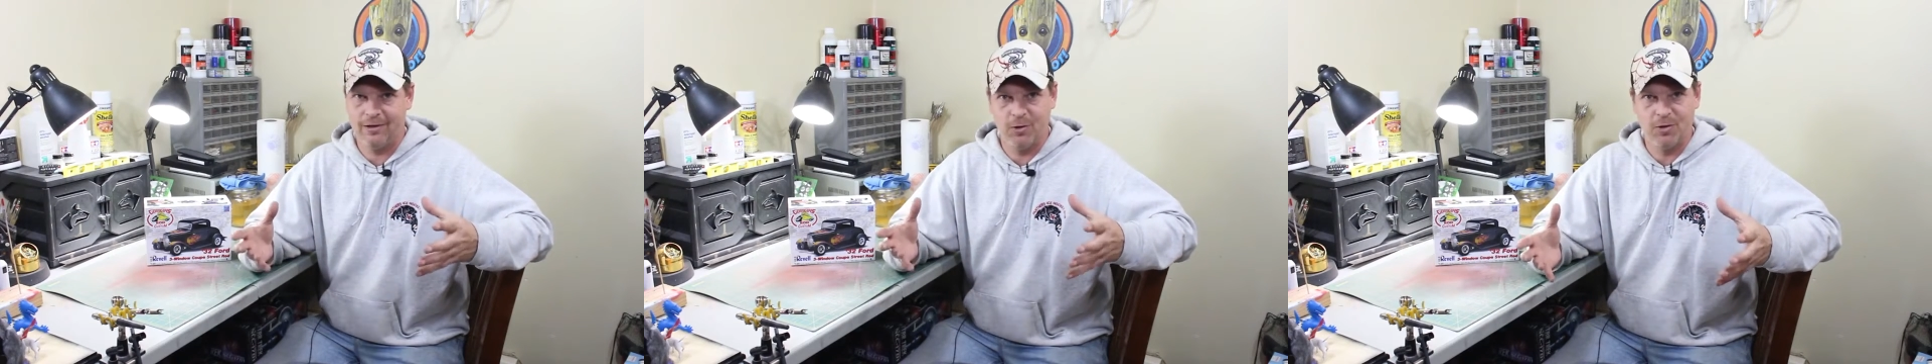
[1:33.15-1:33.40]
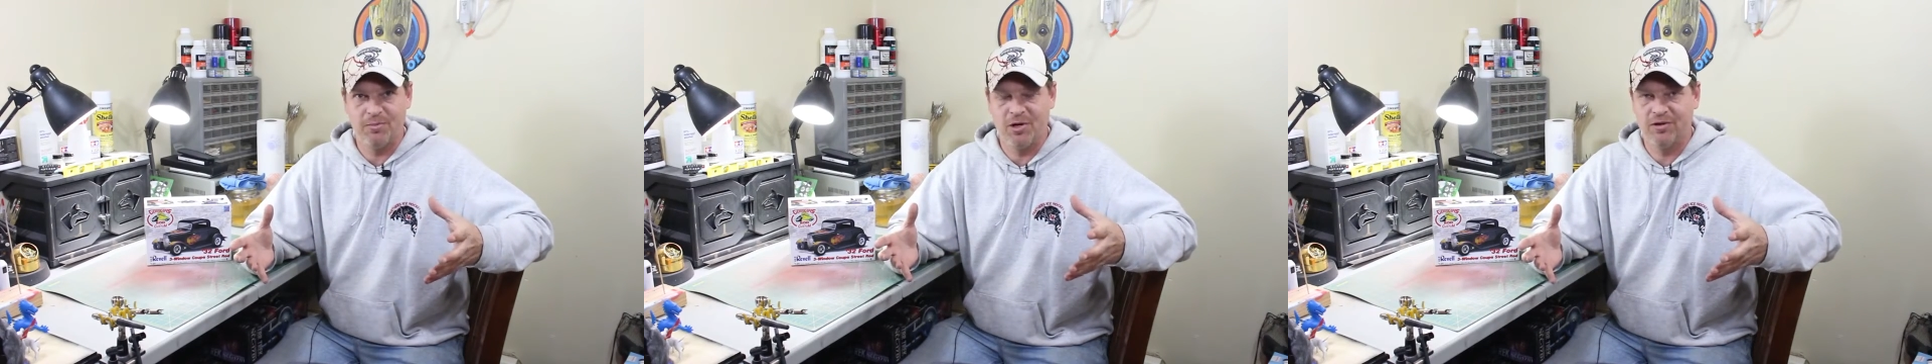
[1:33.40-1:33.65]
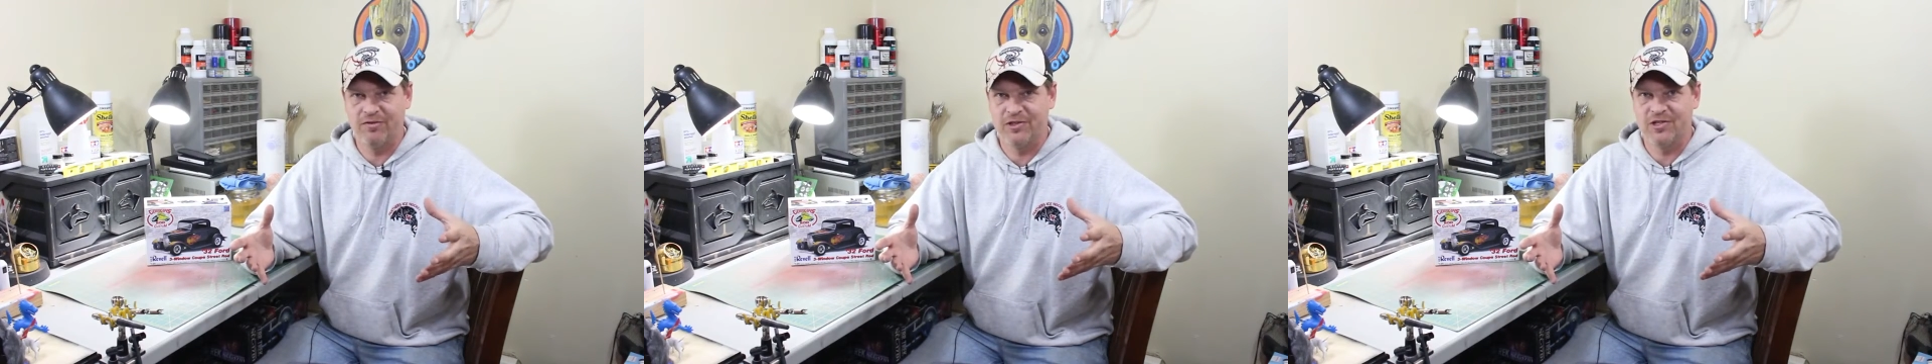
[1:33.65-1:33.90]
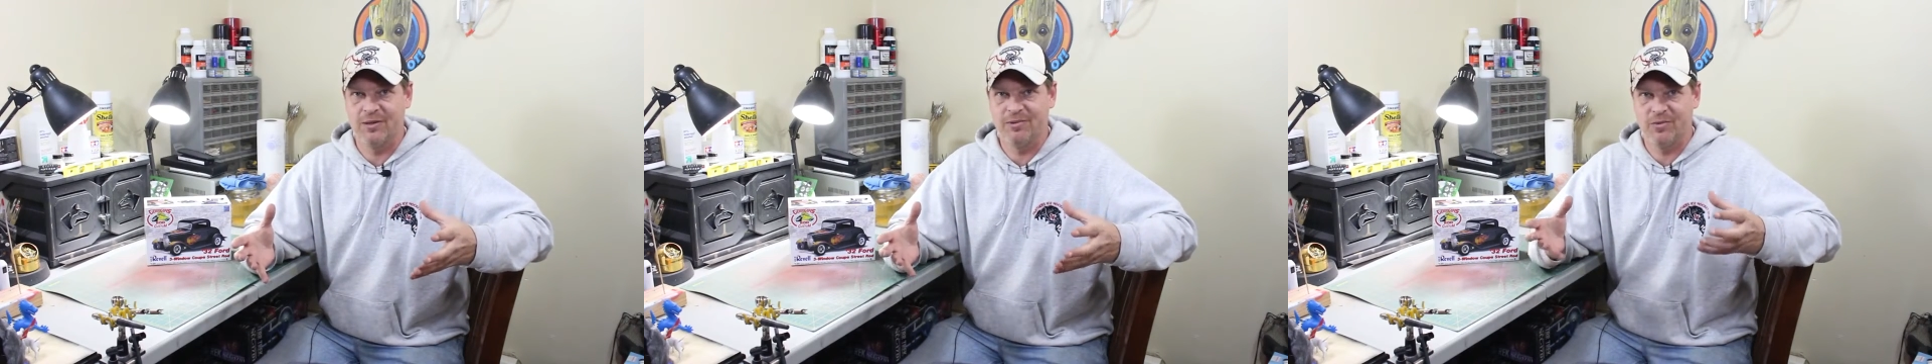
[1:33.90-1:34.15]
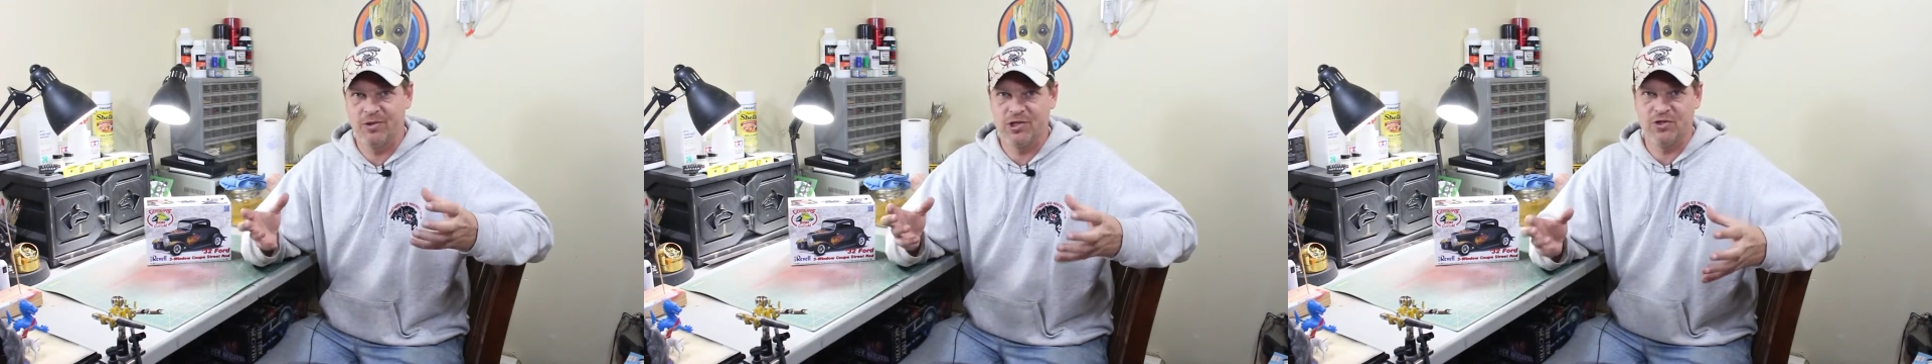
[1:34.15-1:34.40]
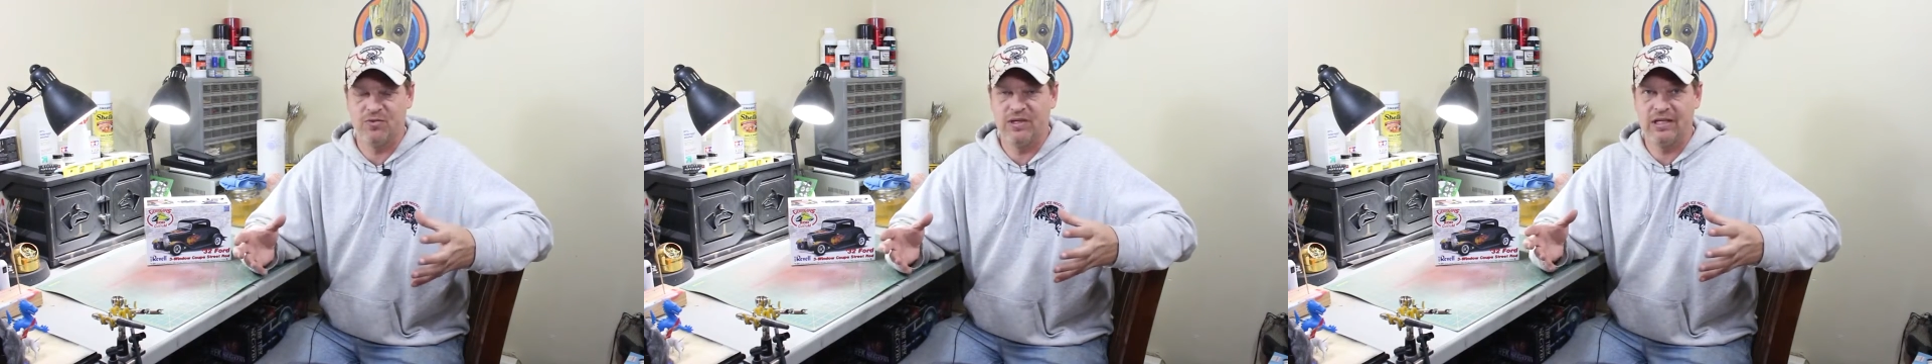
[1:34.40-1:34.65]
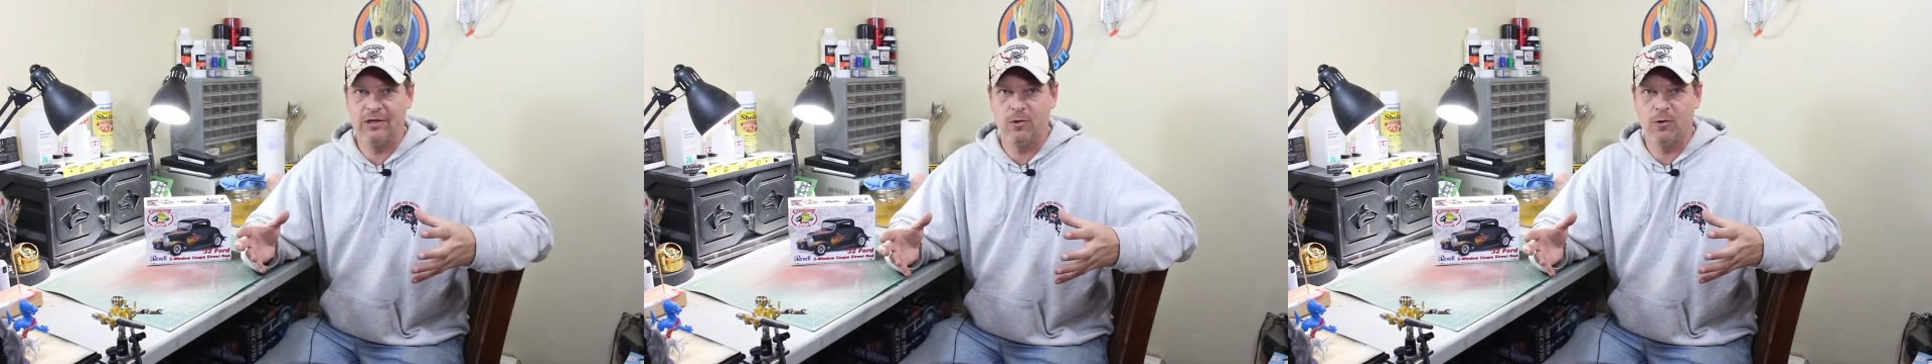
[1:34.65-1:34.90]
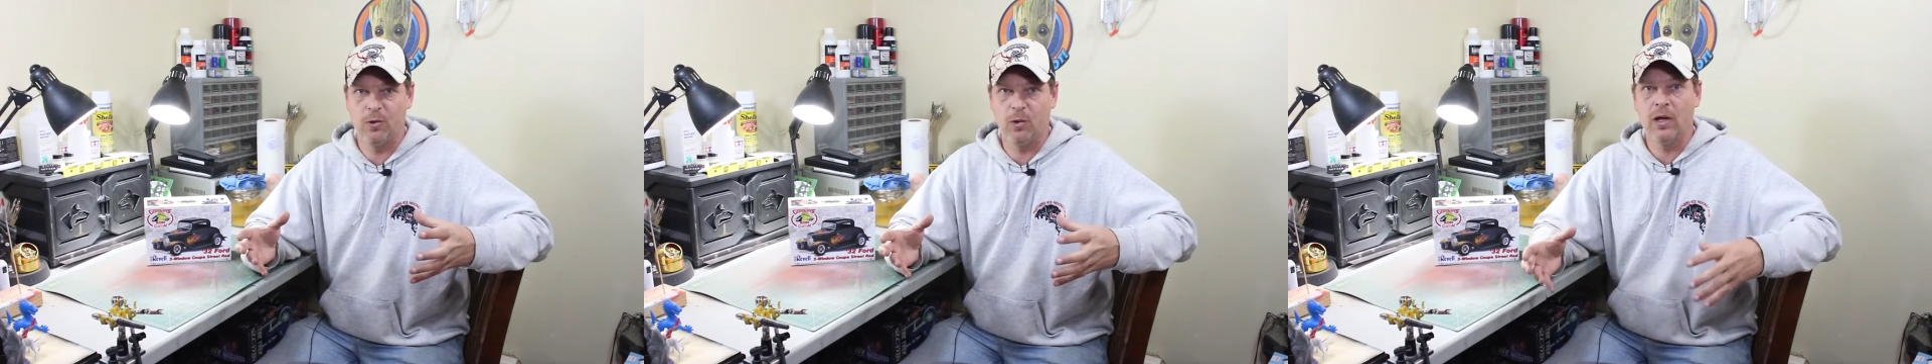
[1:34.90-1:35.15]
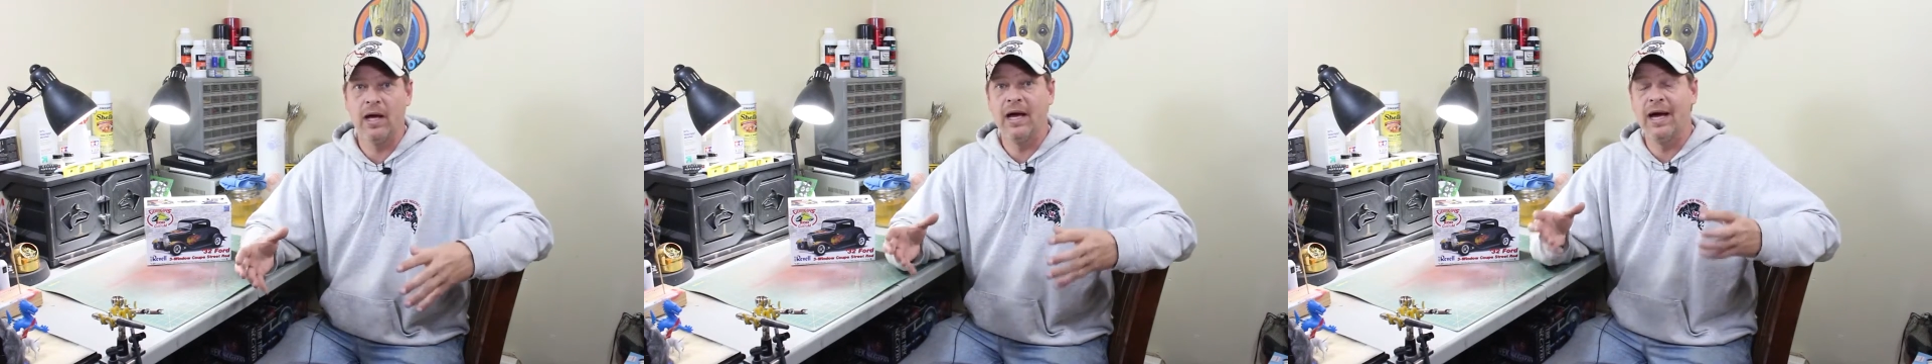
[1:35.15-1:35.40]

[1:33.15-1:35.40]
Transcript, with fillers: locomotive or something, which is really cool,